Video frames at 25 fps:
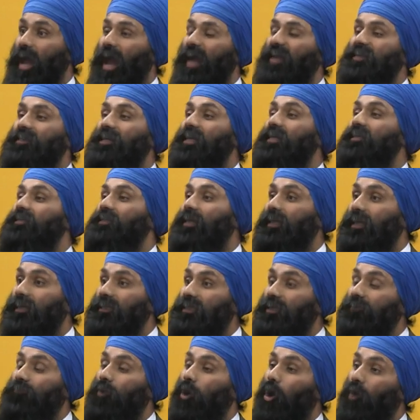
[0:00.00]
And it's
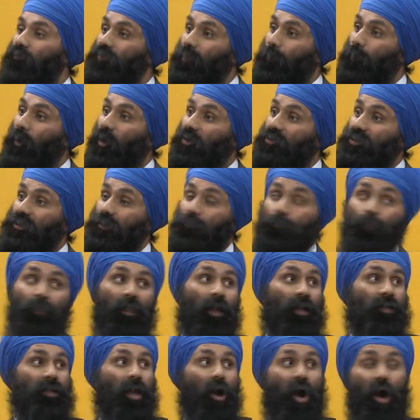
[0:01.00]
indicative of the party.
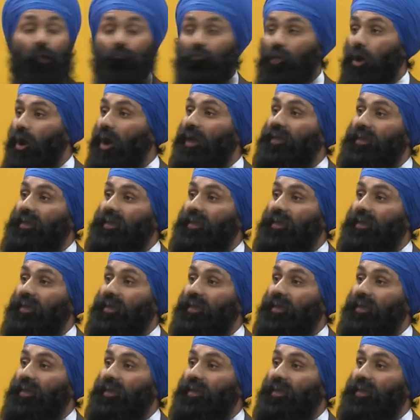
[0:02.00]
Now, I'm not